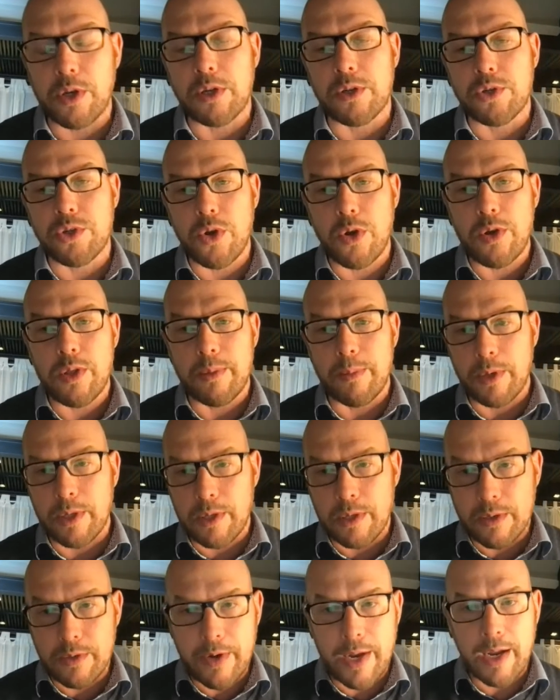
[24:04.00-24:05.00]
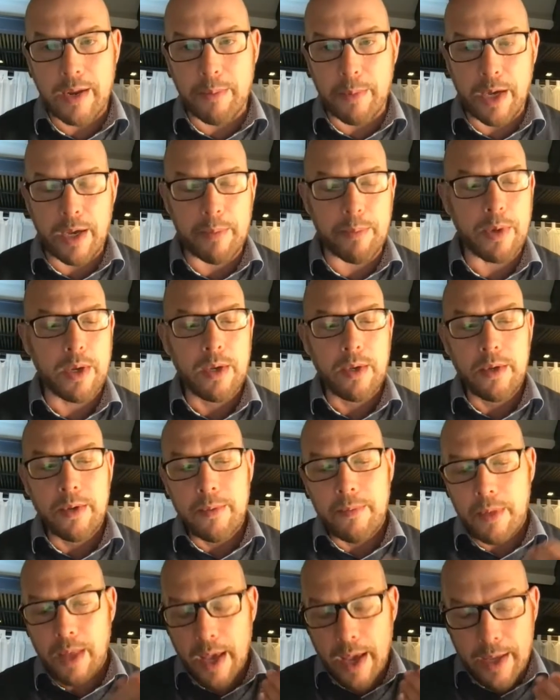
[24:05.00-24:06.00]
can show them on the track map
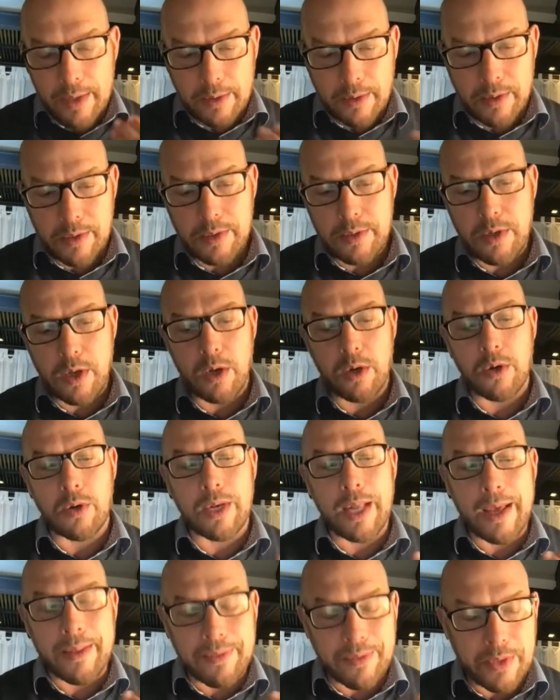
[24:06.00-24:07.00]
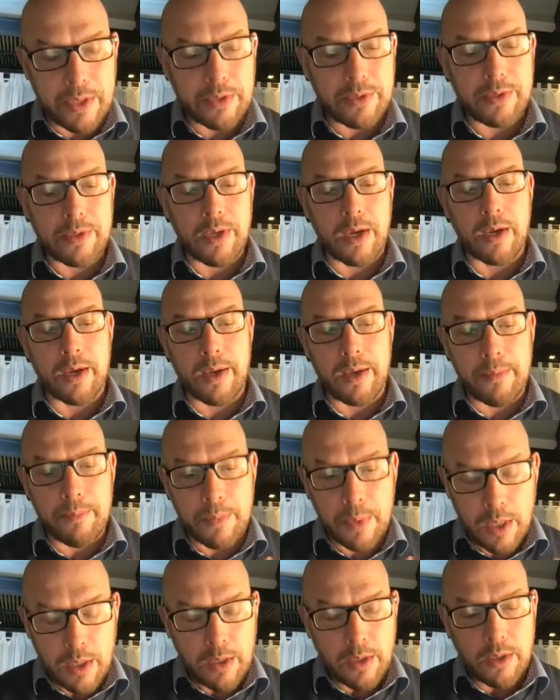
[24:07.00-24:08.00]
at this hole at this
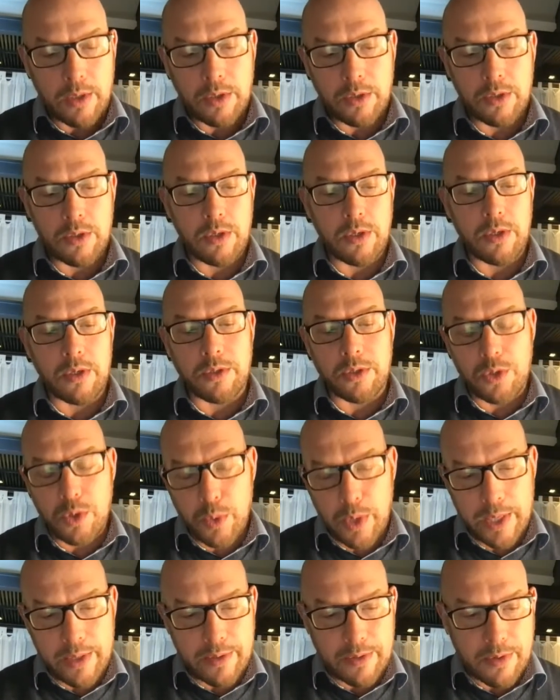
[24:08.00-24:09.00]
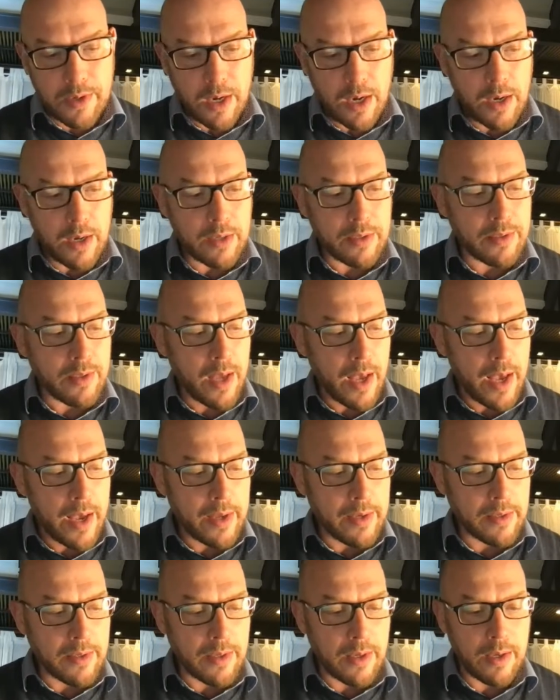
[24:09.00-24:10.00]
time. You were in this cart
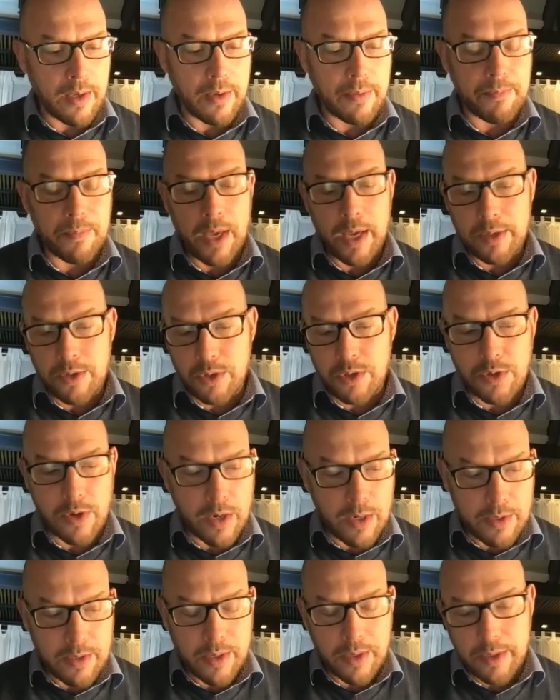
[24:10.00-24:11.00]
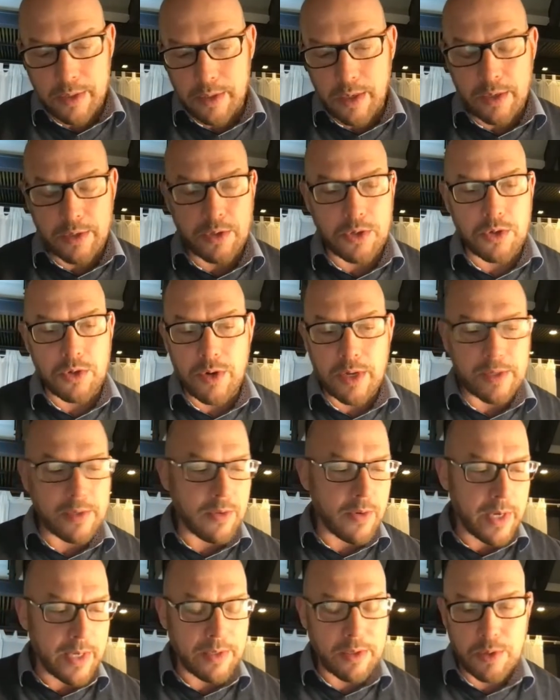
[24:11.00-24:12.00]
and you
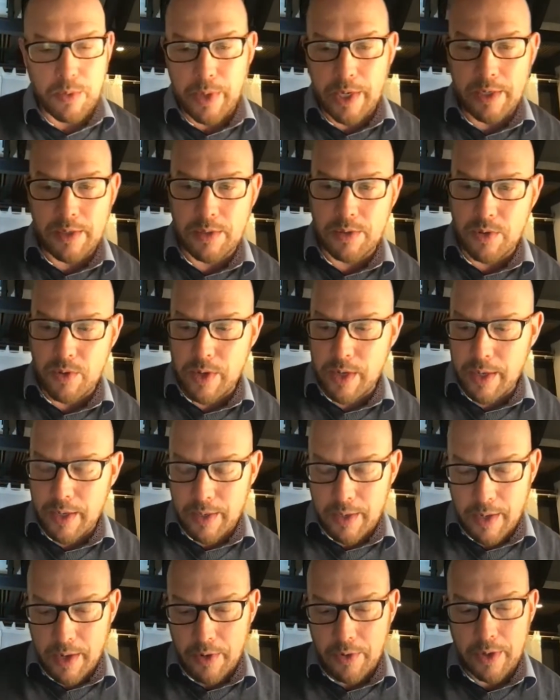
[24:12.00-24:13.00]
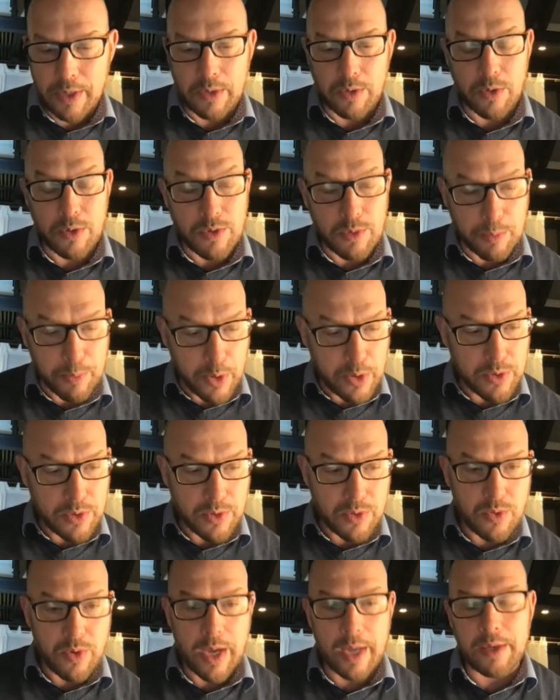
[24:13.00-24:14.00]
transgressed, you went into an area you're not supposed
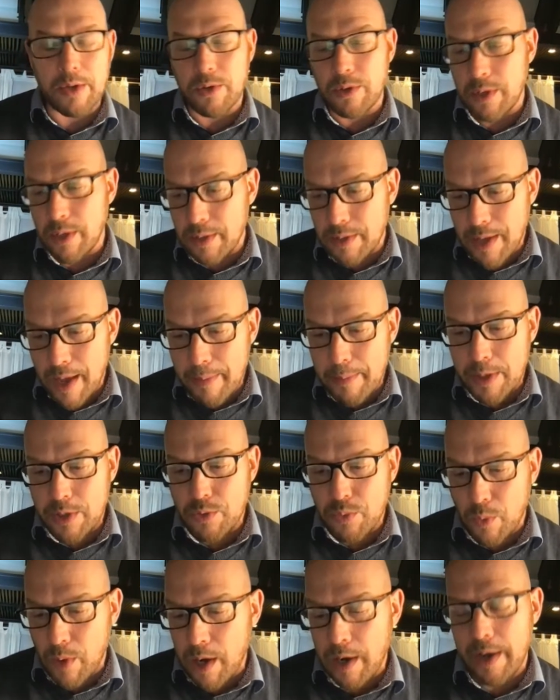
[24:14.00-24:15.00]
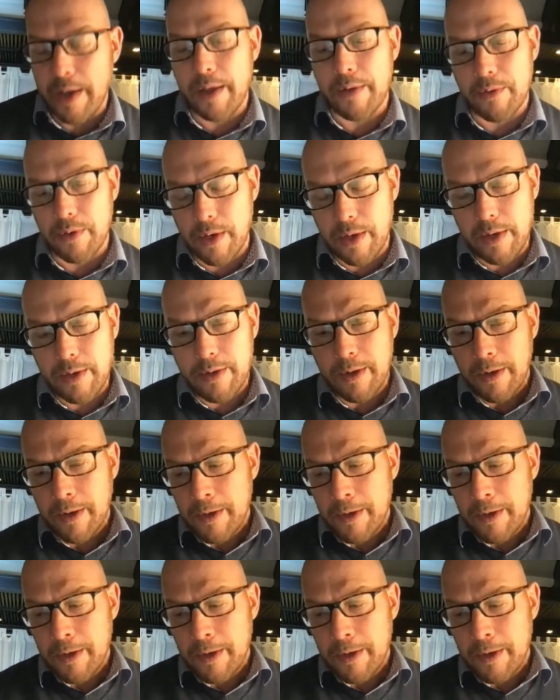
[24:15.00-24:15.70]
to, and you did damage Y, right?